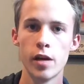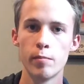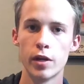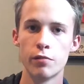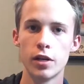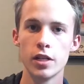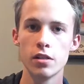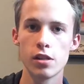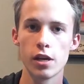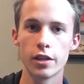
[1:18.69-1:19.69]
My friend
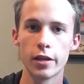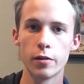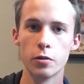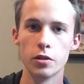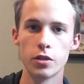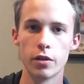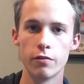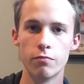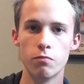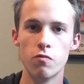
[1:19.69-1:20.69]
thought that it was a
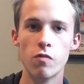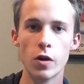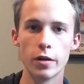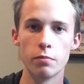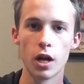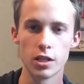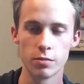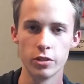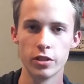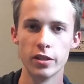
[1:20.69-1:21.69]
very
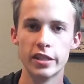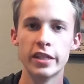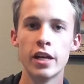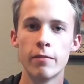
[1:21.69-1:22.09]
plausible theory.